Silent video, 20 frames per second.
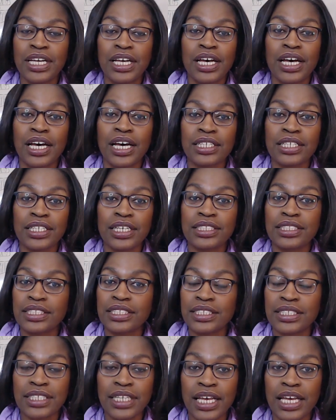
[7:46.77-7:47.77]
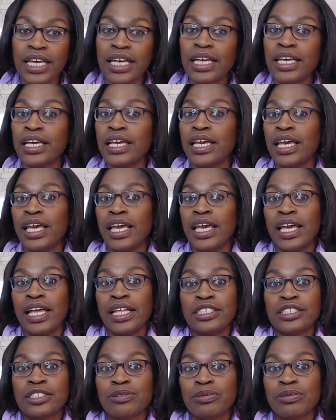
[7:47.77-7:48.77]
I like to say. And
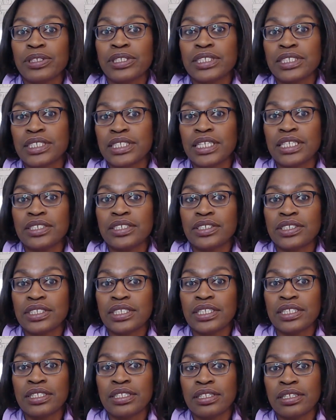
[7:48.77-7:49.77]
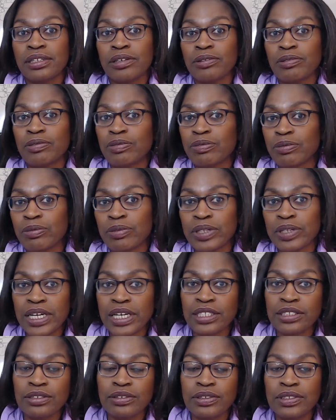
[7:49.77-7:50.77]
it's a realization of what I
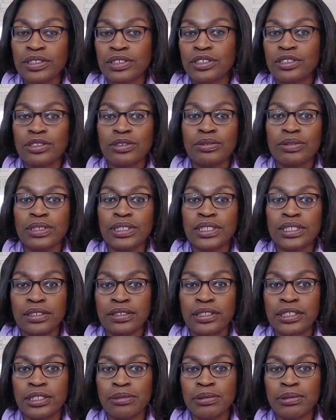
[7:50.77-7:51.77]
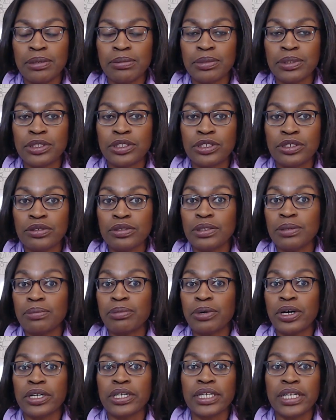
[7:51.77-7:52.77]
alluded to in tip number 2, the
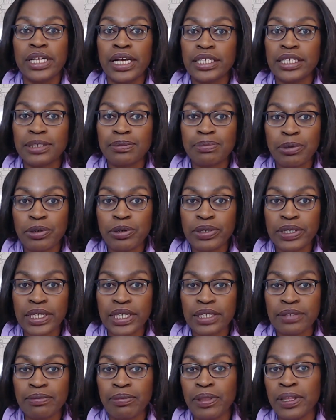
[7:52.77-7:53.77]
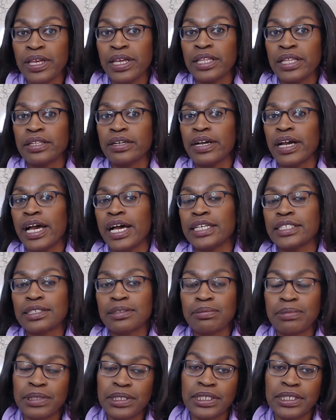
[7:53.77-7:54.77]
market has spoken. There
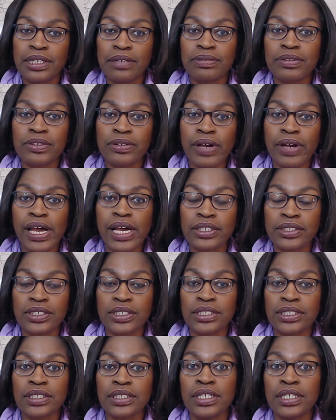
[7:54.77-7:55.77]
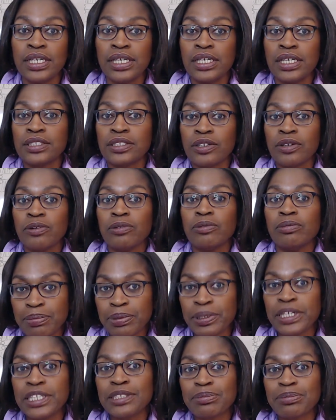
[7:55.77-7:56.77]
hasn't been enough traction. So
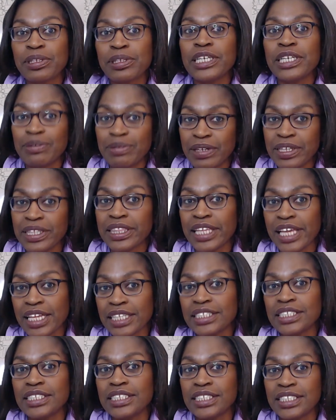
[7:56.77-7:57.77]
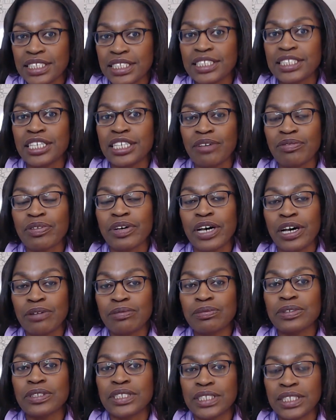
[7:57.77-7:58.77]
please believe that is a tough
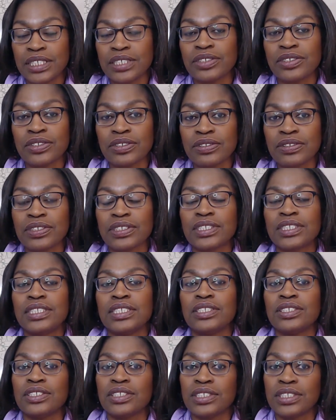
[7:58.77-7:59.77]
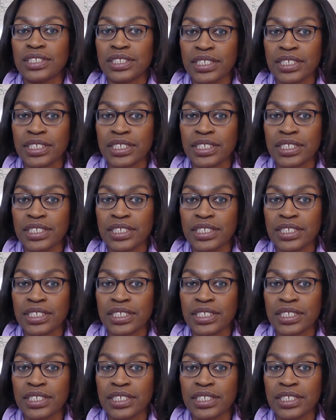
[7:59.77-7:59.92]
conversation or decision to